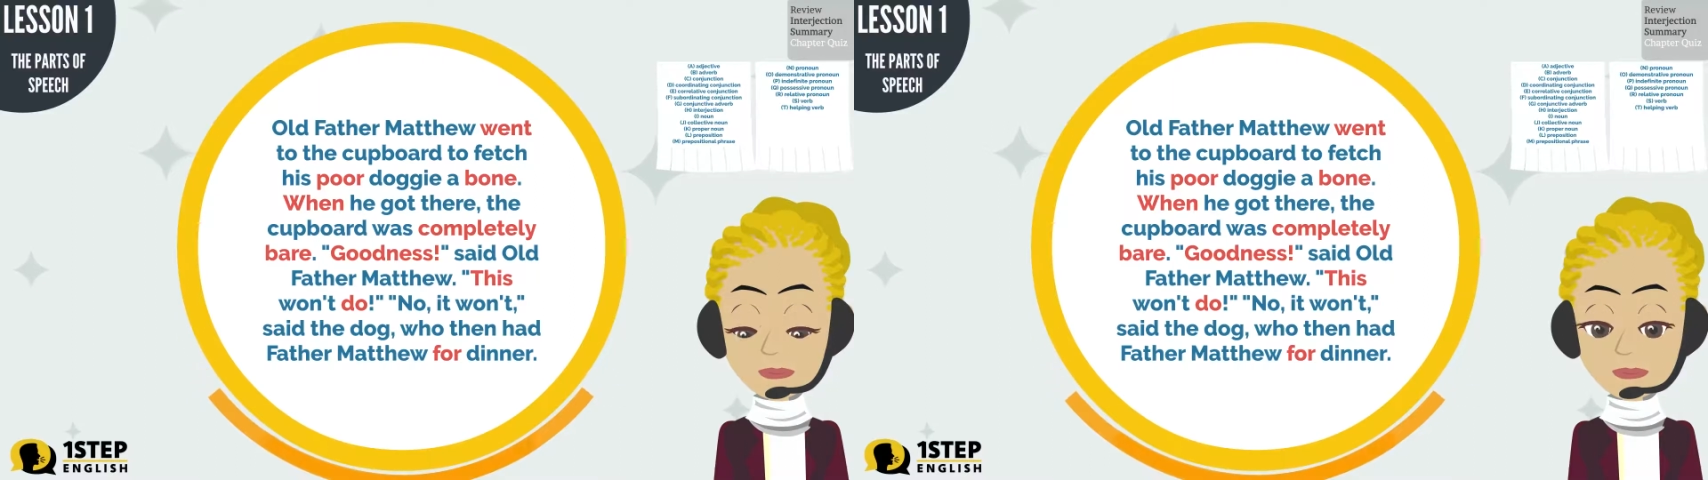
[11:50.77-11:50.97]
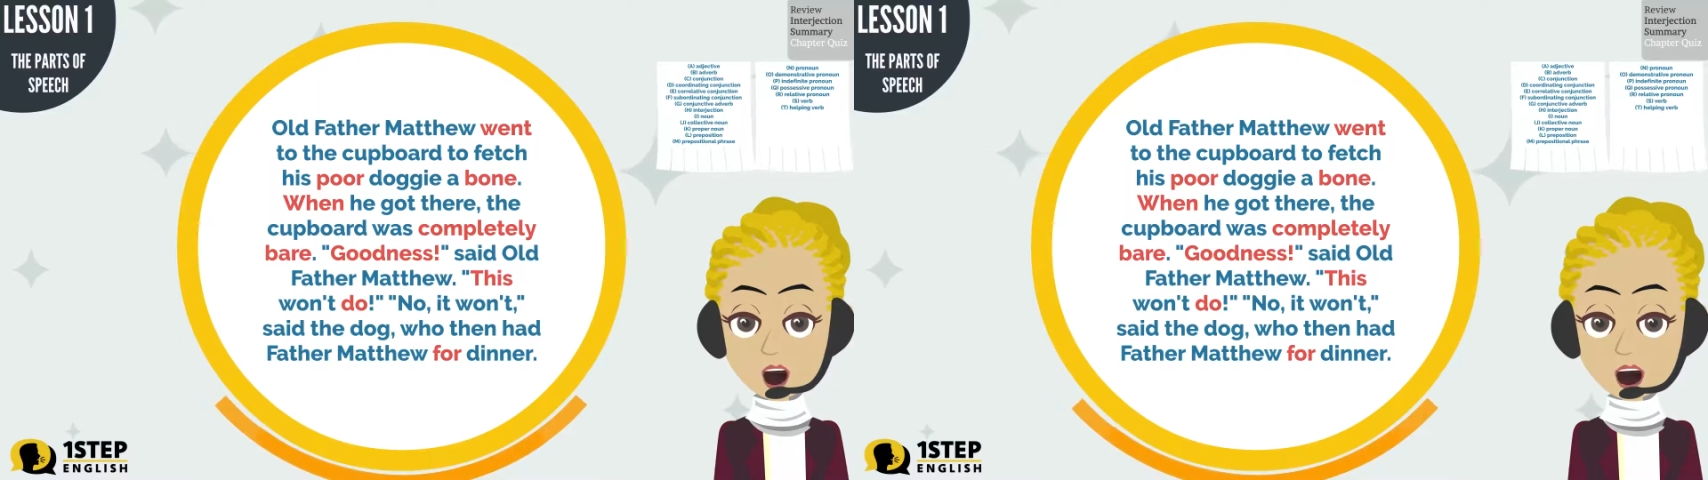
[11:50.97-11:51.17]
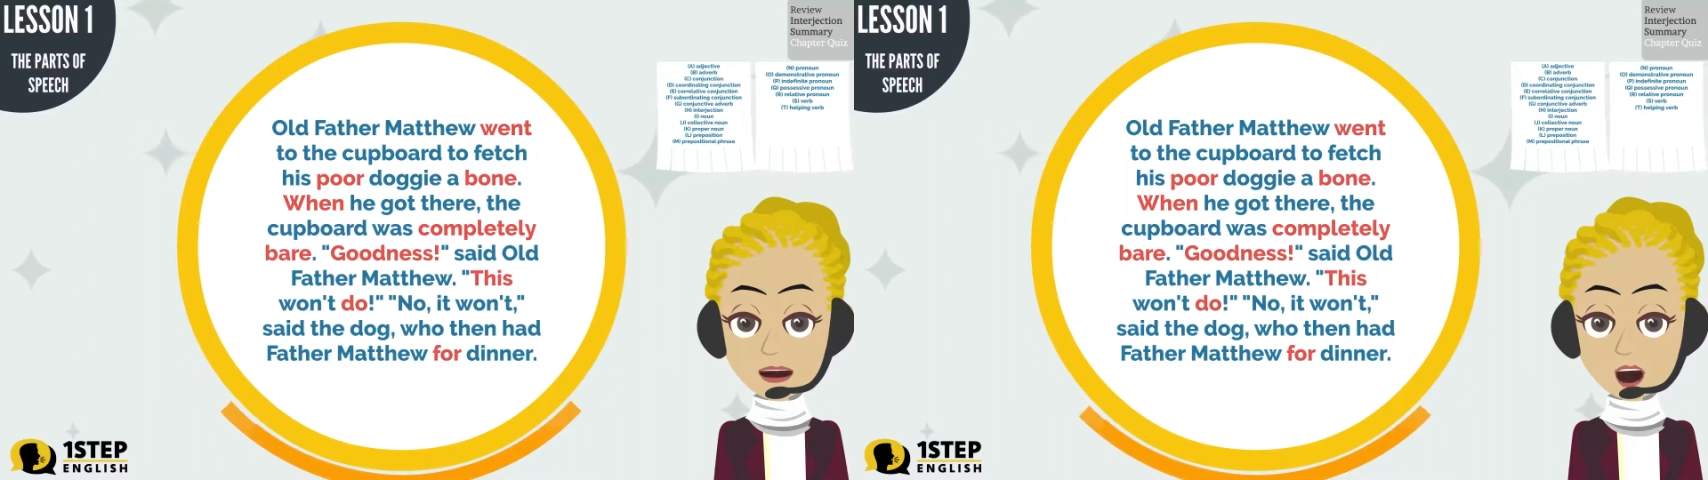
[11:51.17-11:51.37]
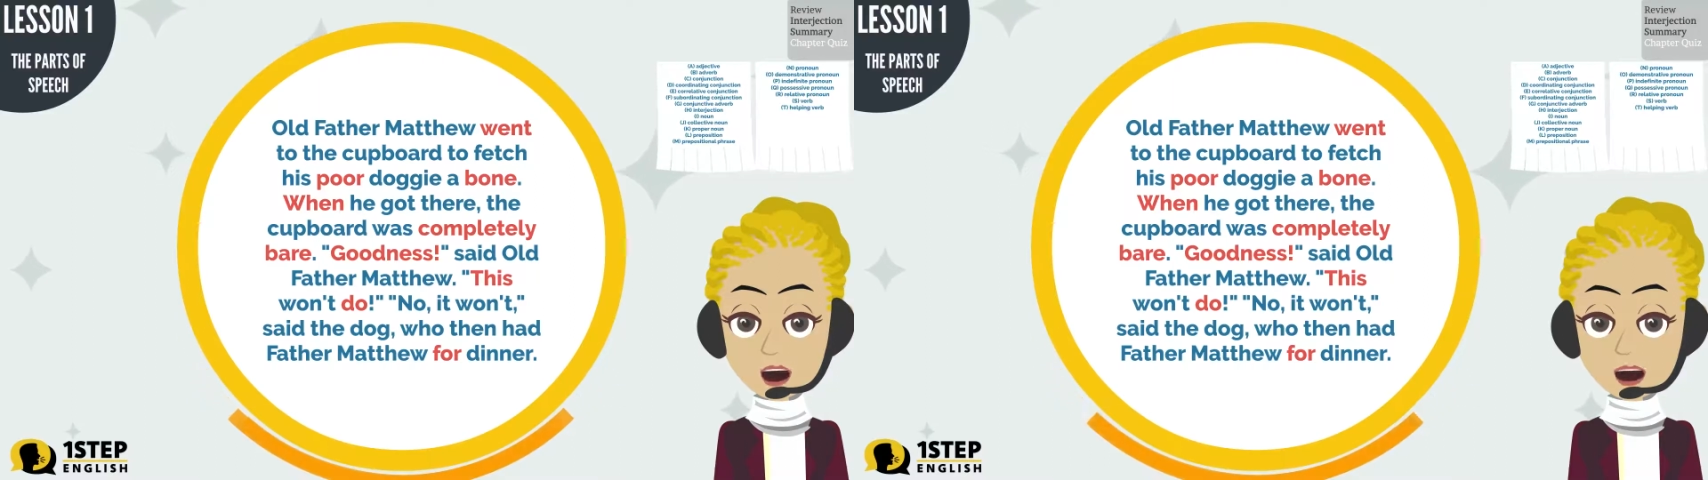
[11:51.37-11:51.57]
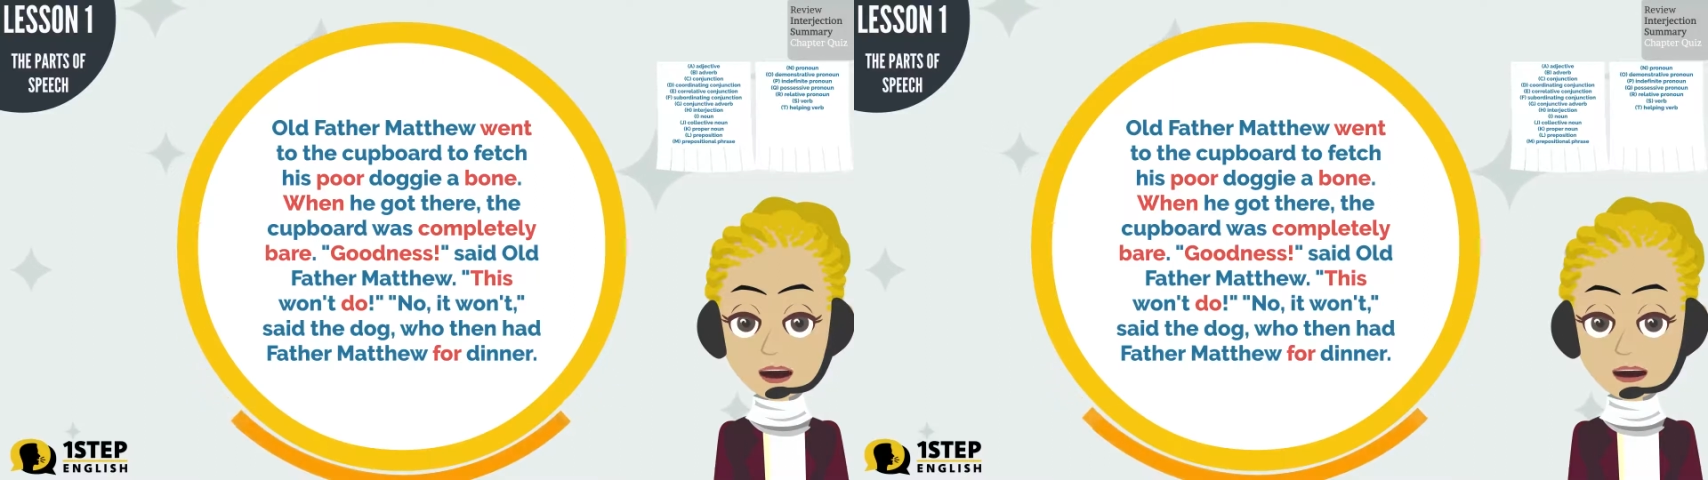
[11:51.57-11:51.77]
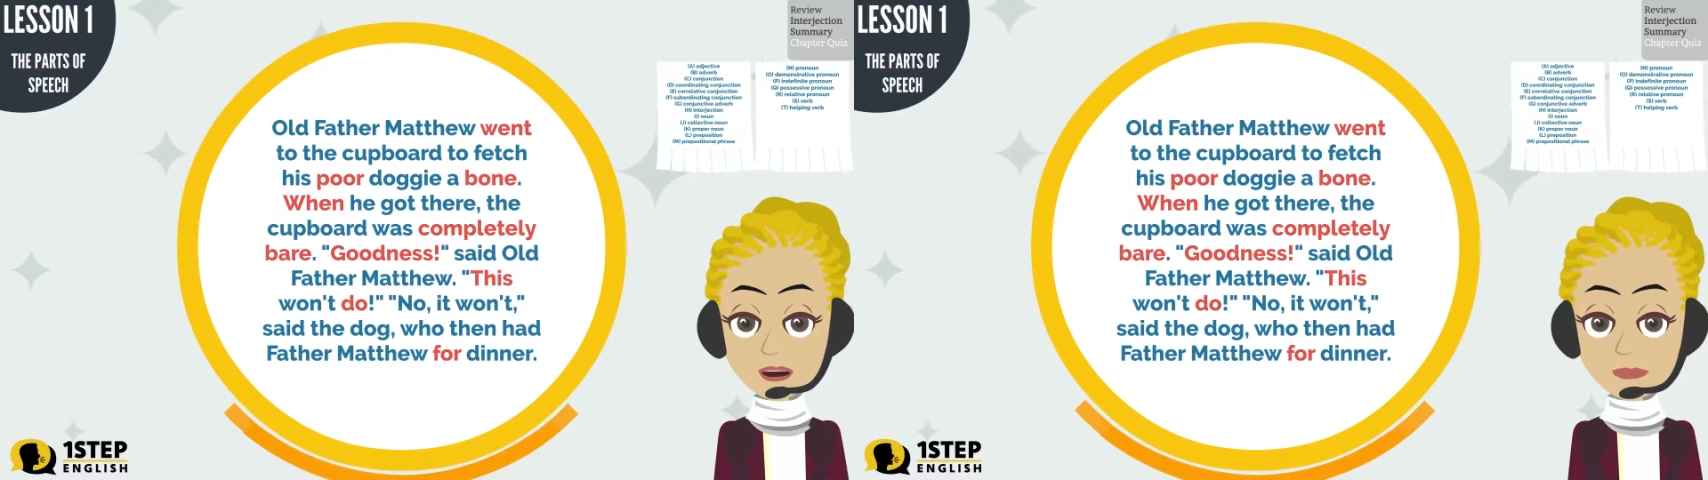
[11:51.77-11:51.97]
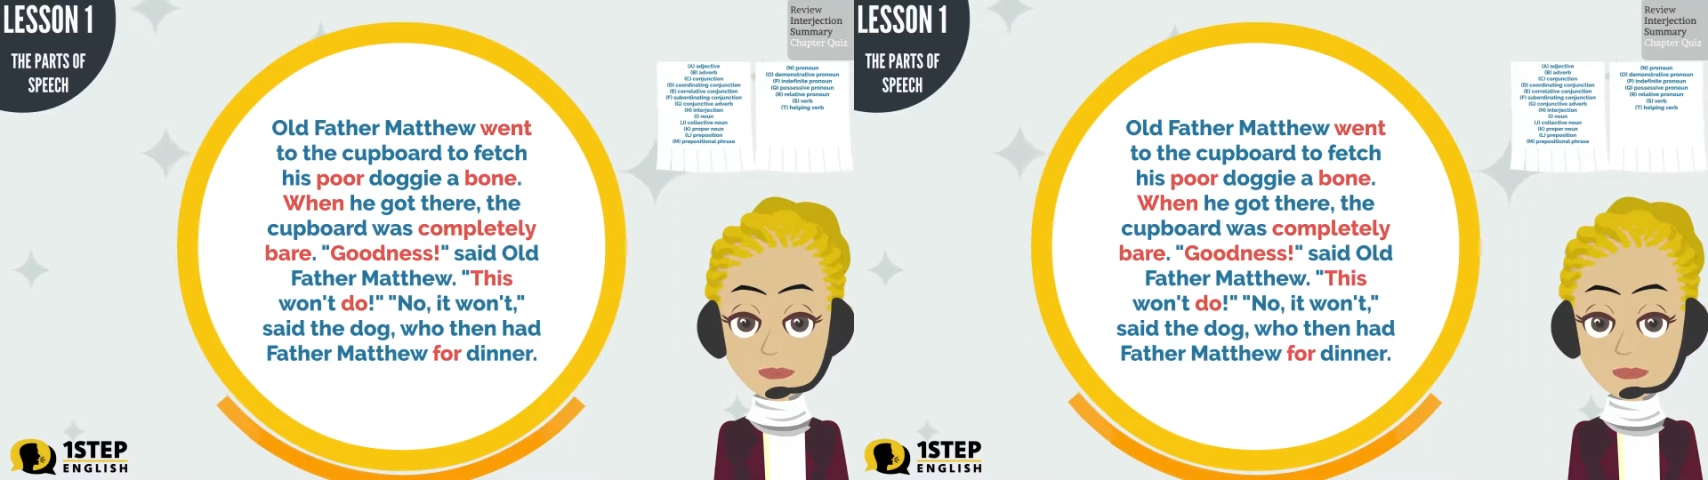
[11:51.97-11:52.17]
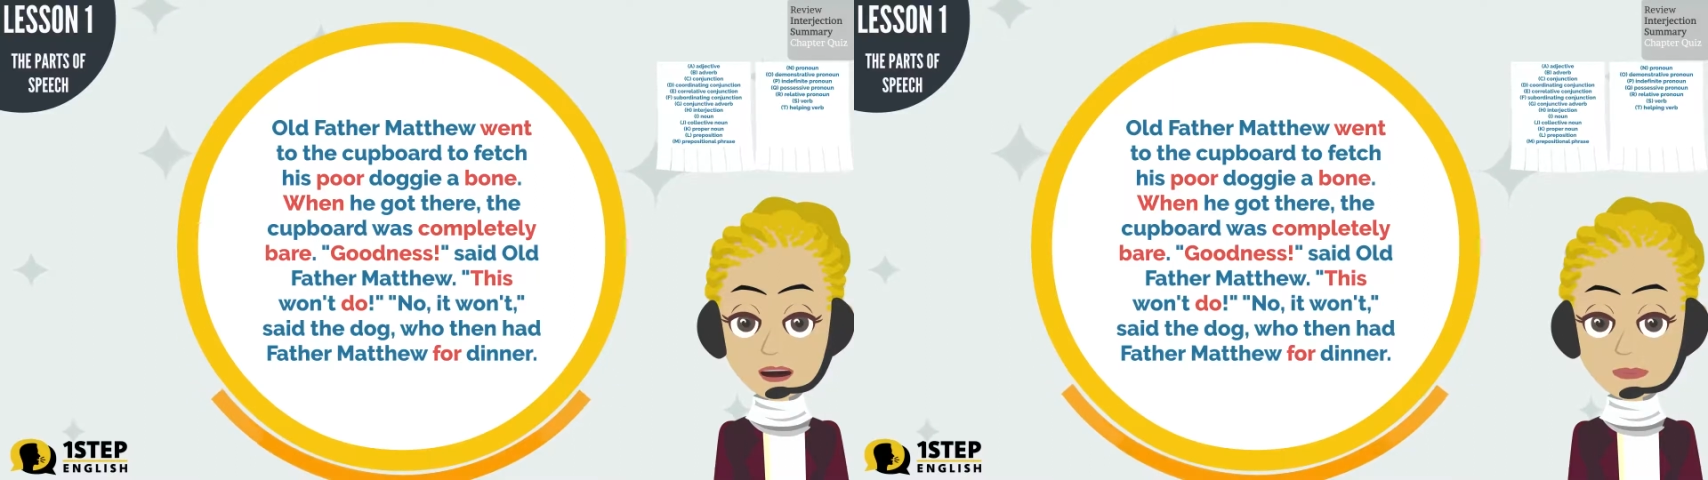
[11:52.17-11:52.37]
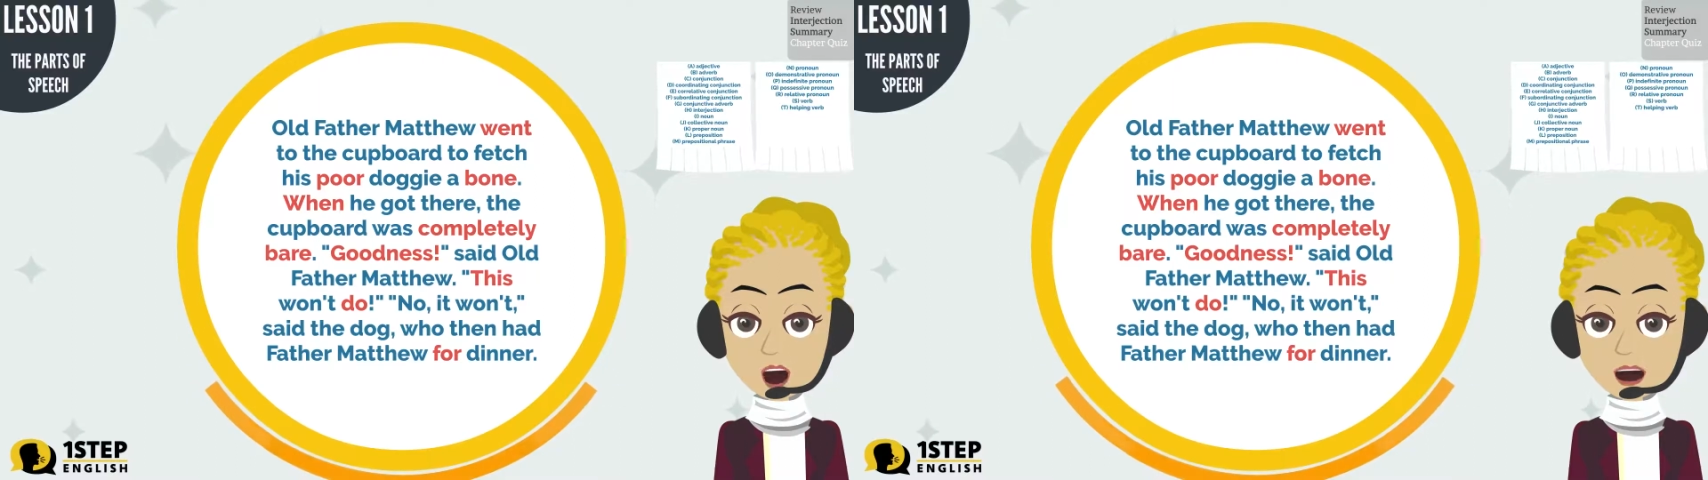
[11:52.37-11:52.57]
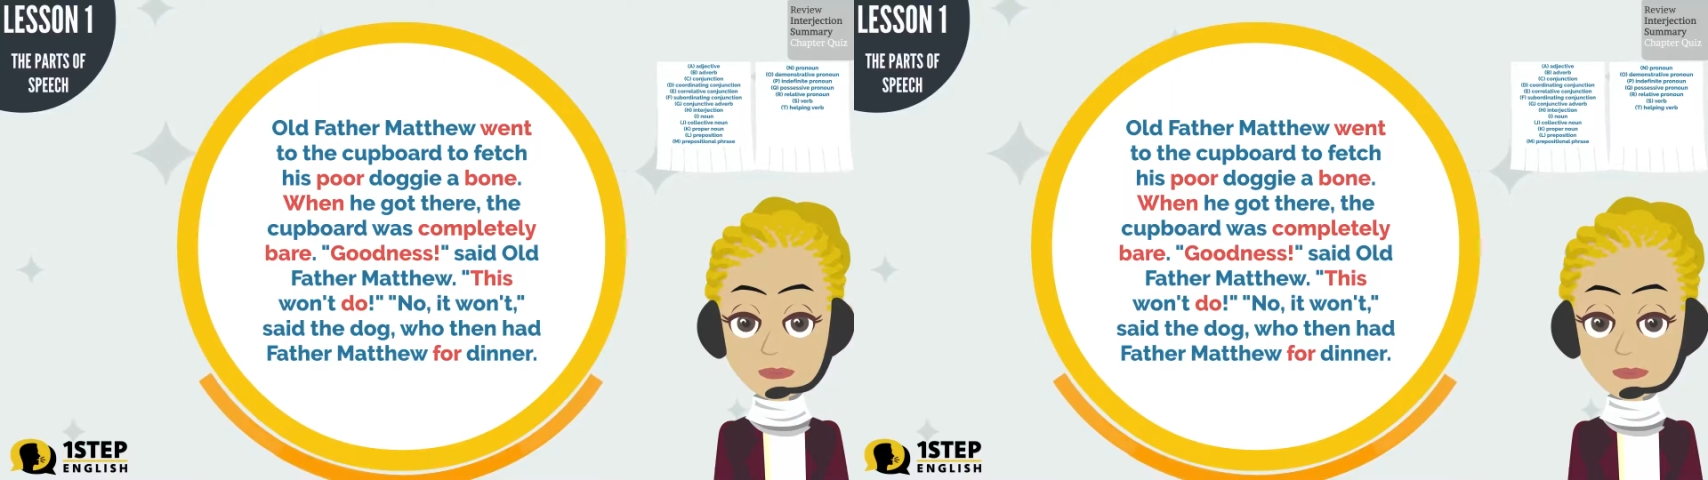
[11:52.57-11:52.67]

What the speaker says: When he got there, the cupboard